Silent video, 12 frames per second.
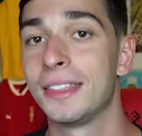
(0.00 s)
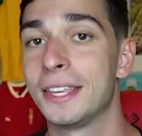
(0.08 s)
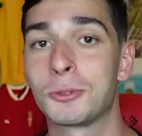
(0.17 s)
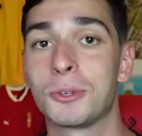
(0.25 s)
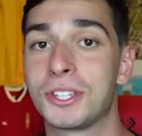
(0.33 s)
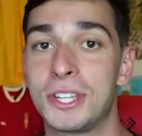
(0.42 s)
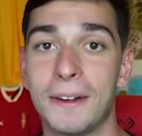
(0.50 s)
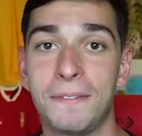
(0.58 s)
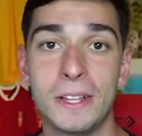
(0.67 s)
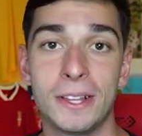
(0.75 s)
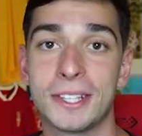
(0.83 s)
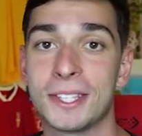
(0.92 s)
This one's
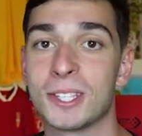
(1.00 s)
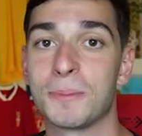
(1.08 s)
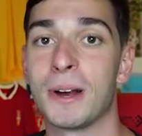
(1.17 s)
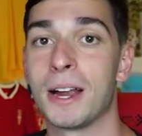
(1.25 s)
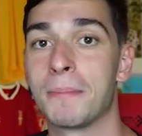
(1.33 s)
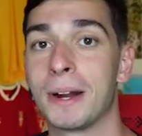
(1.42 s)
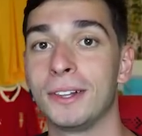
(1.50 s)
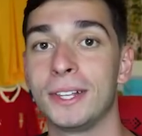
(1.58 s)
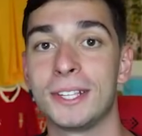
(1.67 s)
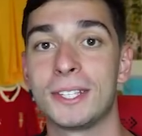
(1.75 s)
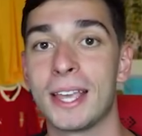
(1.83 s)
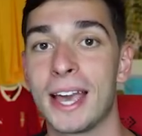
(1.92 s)
definitely less inspiring, but at
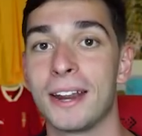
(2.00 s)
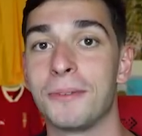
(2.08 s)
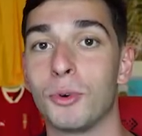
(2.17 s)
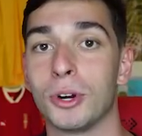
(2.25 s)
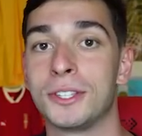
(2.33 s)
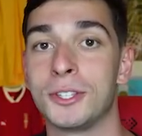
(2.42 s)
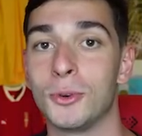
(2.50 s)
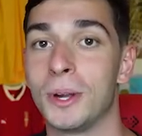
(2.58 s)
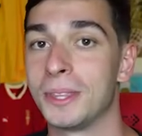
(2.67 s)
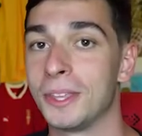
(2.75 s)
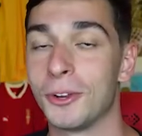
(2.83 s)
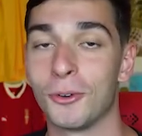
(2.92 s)
least they added more to
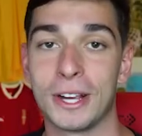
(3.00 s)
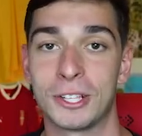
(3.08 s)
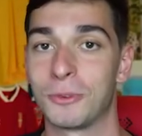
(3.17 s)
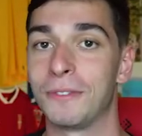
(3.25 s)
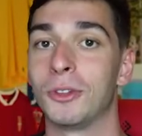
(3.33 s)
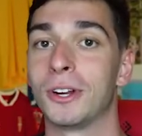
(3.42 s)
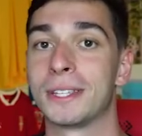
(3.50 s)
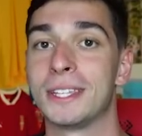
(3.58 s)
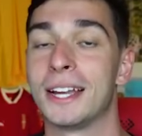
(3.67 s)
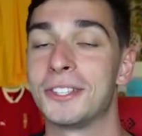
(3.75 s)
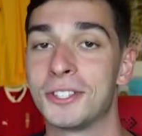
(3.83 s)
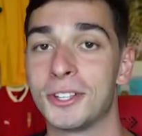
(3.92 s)
it than the rest we've looked
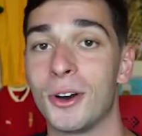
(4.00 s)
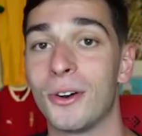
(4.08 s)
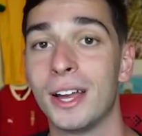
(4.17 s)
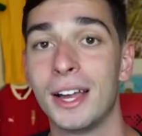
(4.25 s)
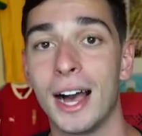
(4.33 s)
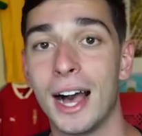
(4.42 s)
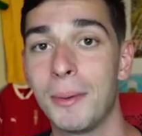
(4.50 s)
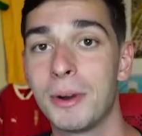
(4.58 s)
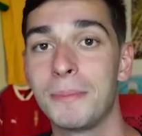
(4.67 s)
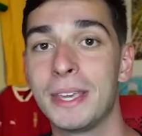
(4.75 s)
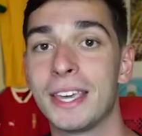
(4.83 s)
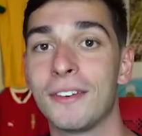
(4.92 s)
at, so I'm going
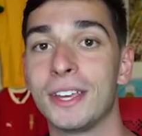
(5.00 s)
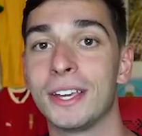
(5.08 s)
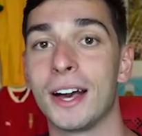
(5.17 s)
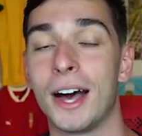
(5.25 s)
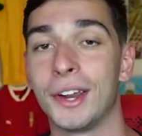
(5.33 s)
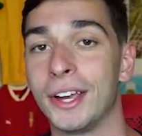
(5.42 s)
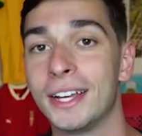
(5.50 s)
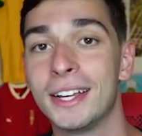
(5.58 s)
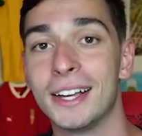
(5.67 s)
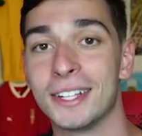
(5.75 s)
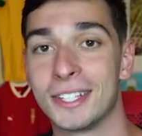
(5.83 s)
to be giving Ghana a